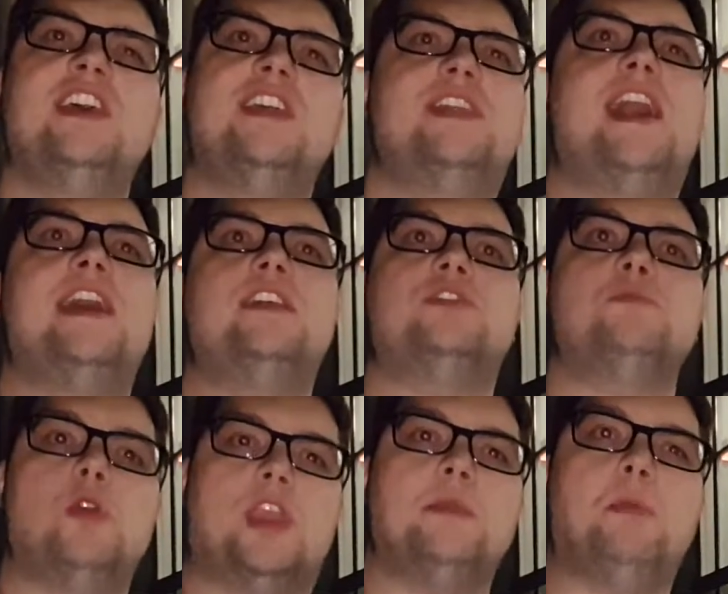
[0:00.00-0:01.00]
that
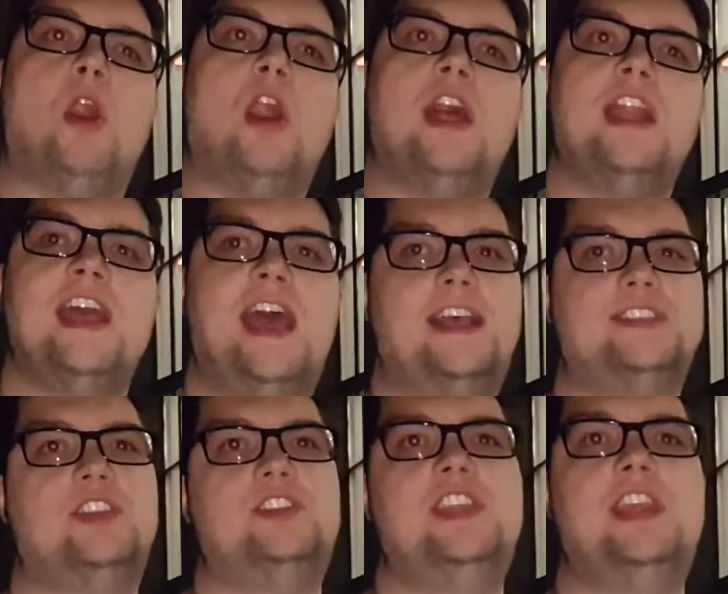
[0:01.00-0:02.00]
smoking pot as a
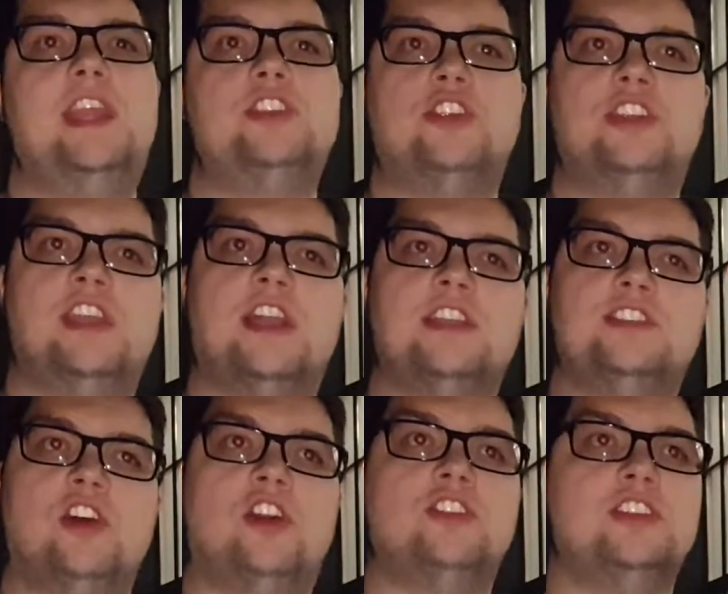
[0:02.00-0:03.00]
teenager and young
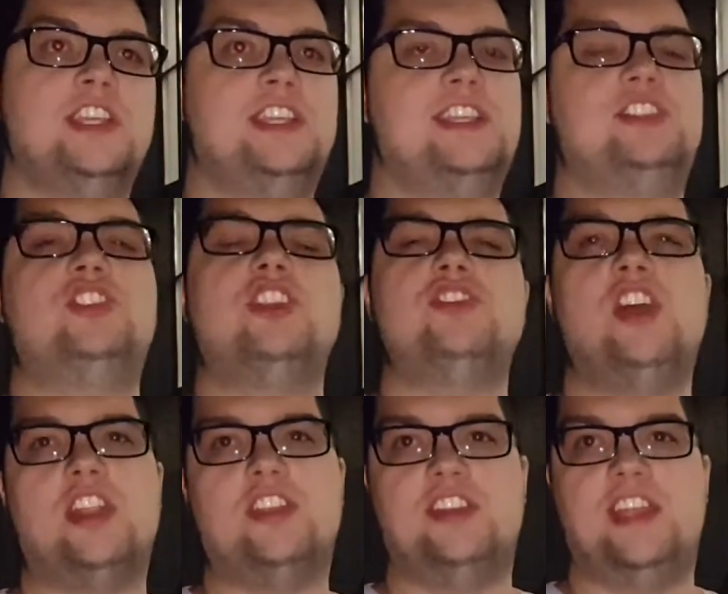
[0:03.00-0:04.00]
adult is just not
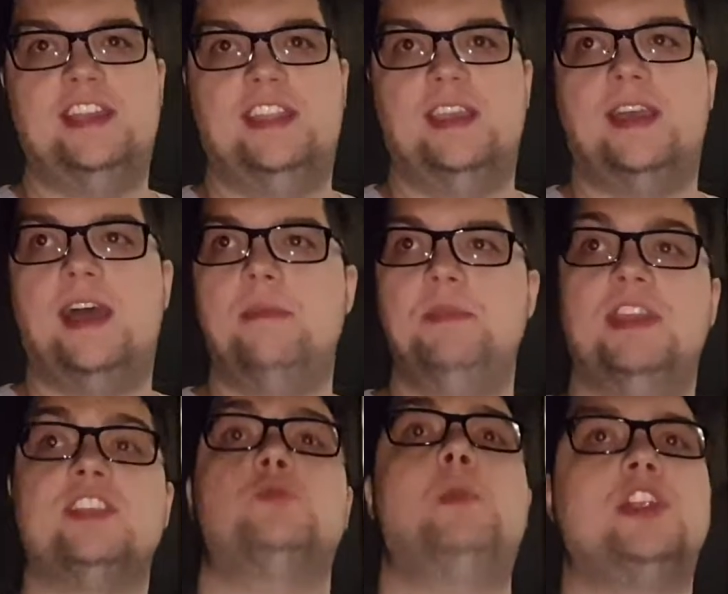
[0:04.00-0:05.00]
a good idea. I mean,
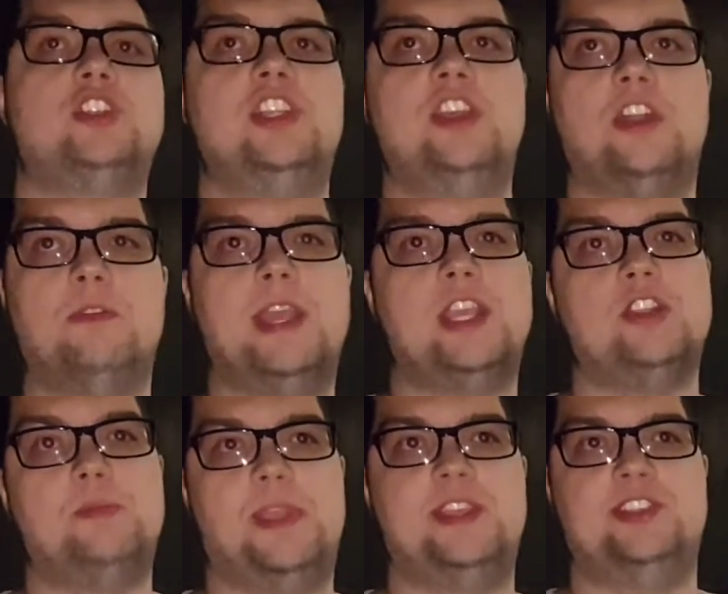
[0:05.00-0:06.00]
especially on a regular
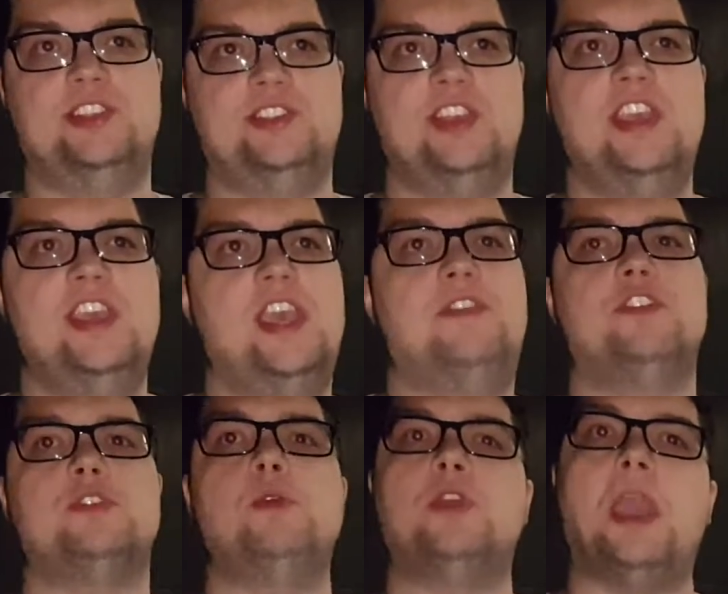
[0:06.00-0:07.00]
basis. If you're
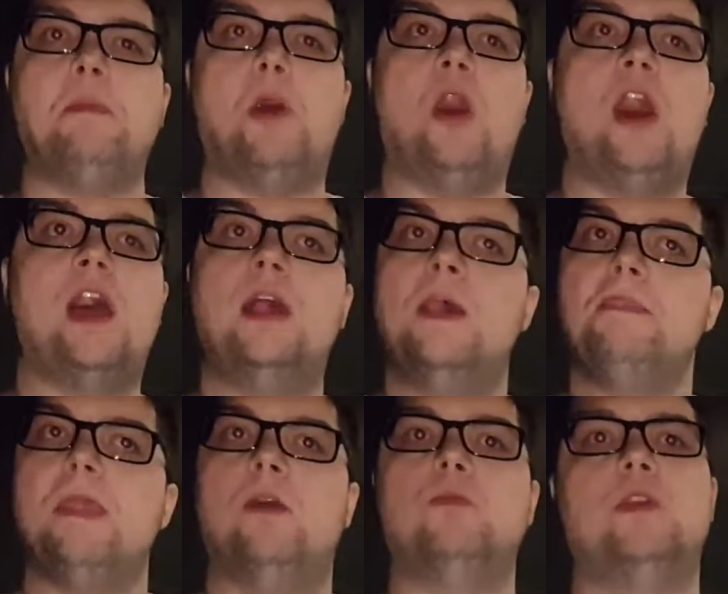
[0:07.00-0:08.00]
smoking pot
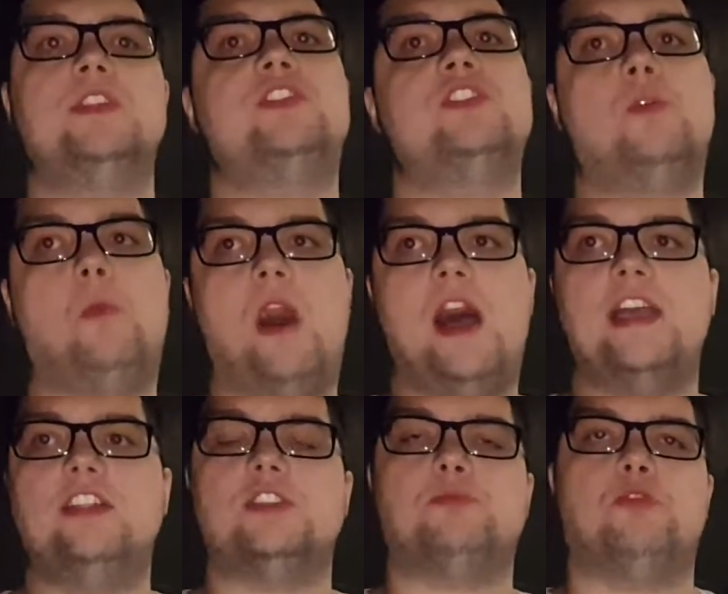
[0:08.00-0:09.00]
once in a
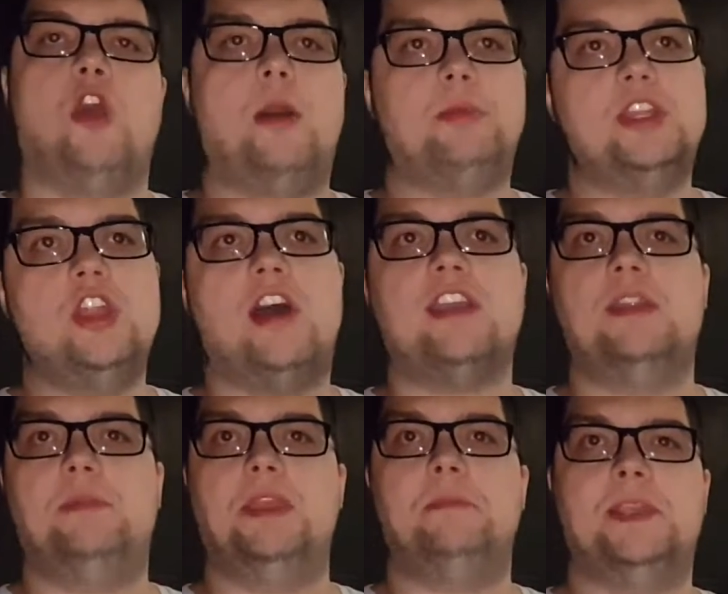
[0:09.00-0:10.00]
while, it's probably not going to
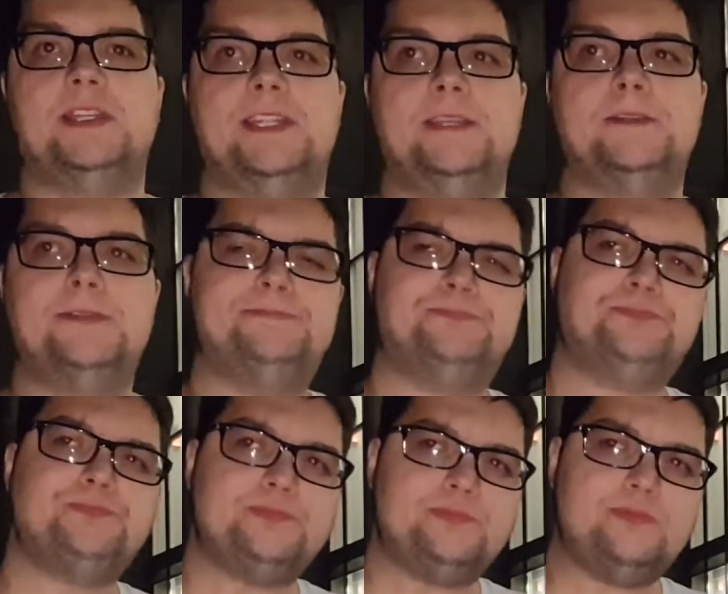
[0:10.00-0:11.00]
be a big deal.
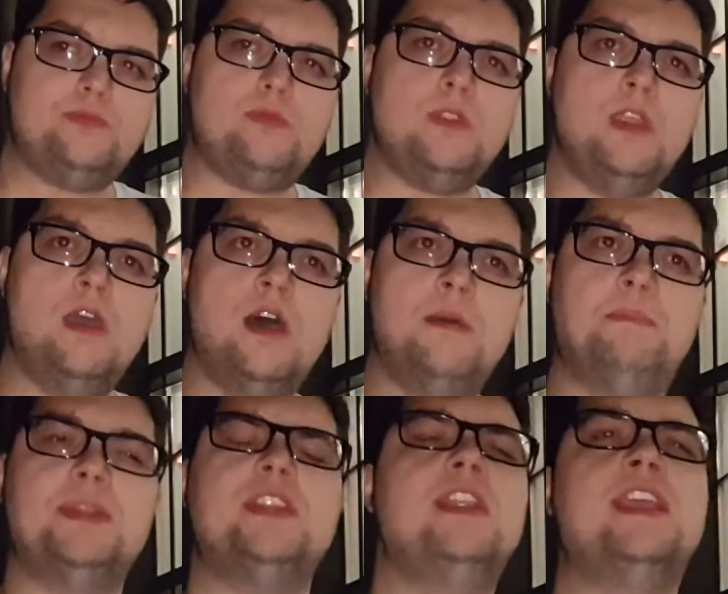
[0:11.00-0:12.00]

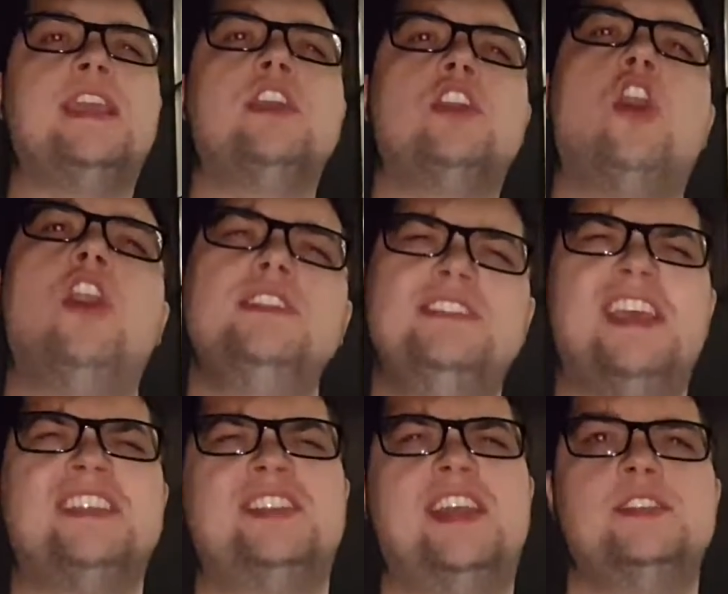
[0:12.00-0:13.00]
But
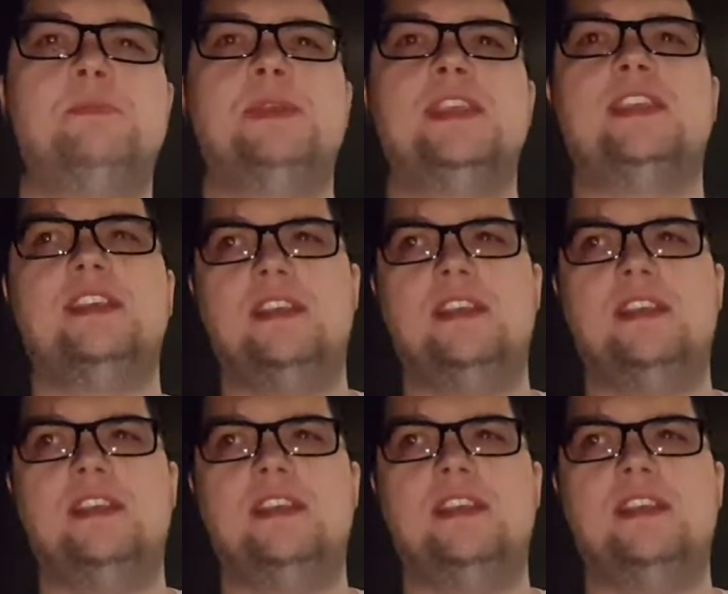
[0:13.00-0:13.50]
context has a big